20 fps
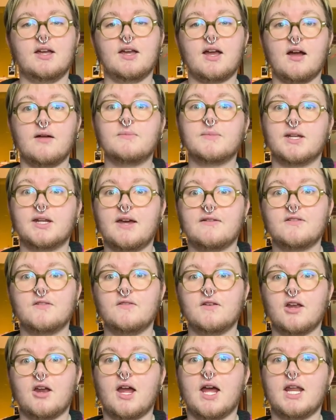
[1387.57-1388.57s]
I'm gonna have to
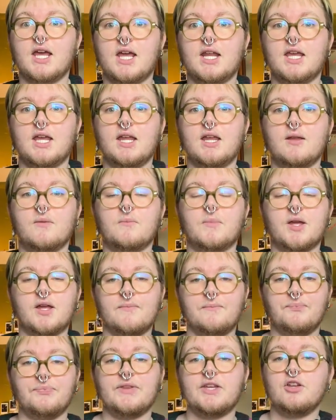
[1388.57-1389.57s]
figure out how to edit, but
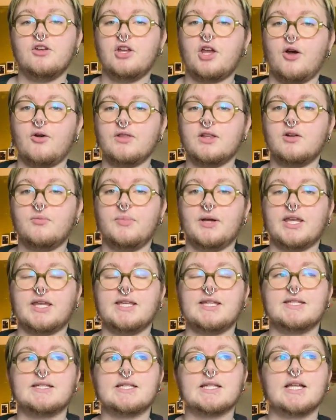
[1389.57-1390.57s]
here you go, little
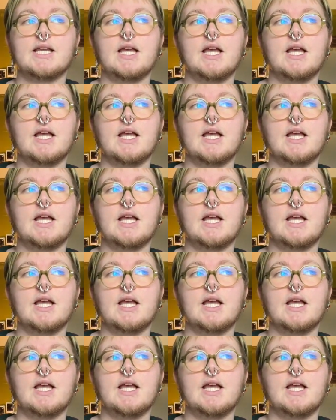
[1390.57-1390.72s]
buggies.